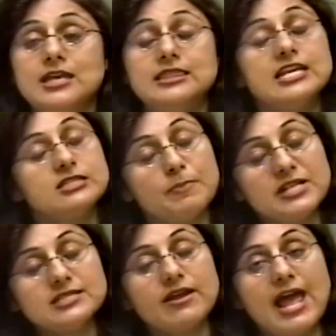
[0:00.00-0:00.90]
These
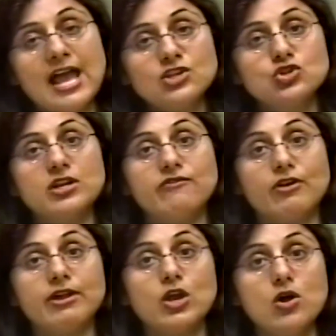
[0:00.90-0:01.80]
pills are actually
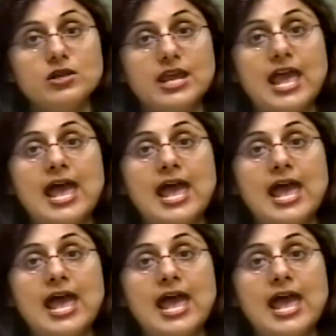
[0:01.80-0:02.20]
very good,